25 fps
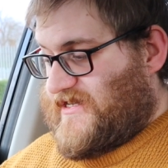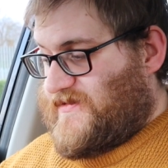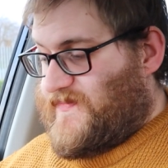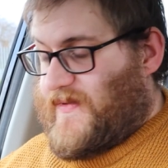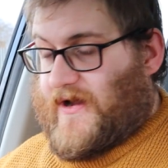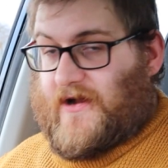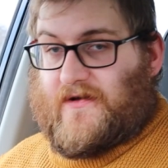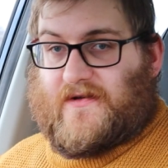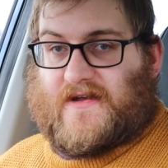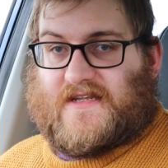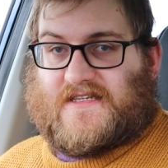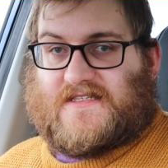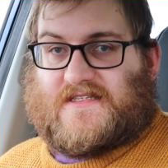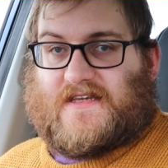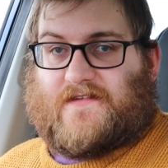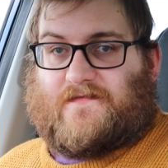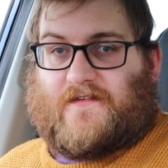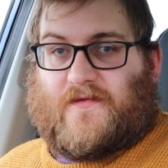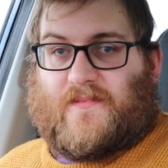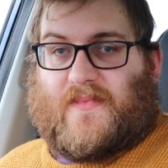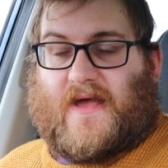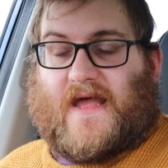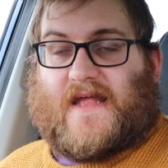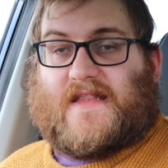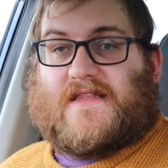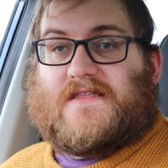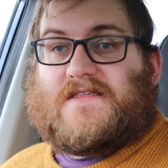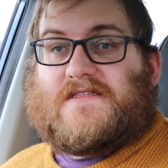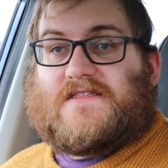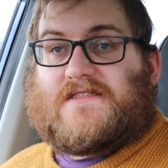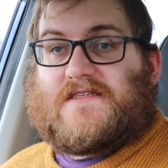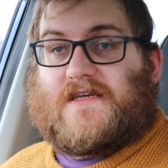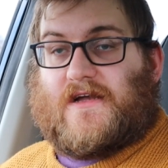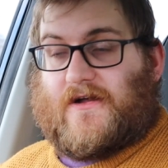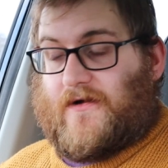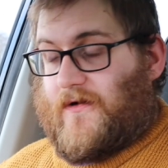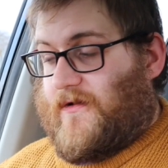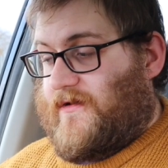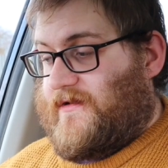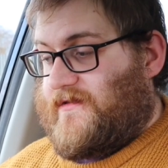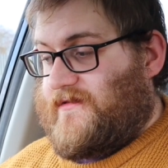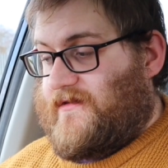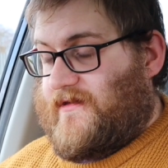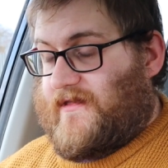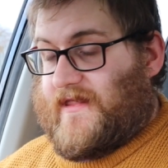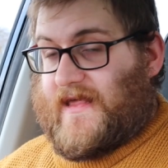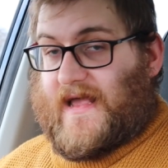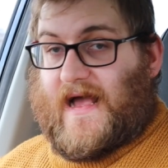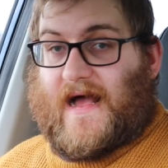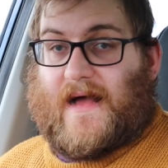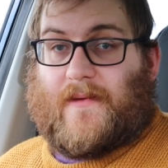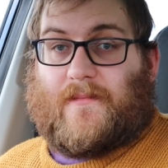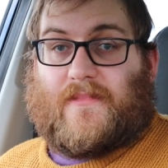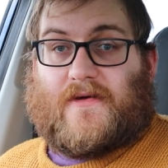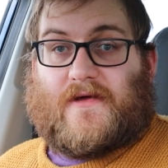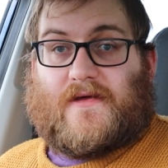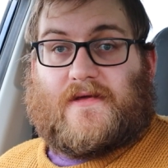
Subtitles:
£6.07 according to the app.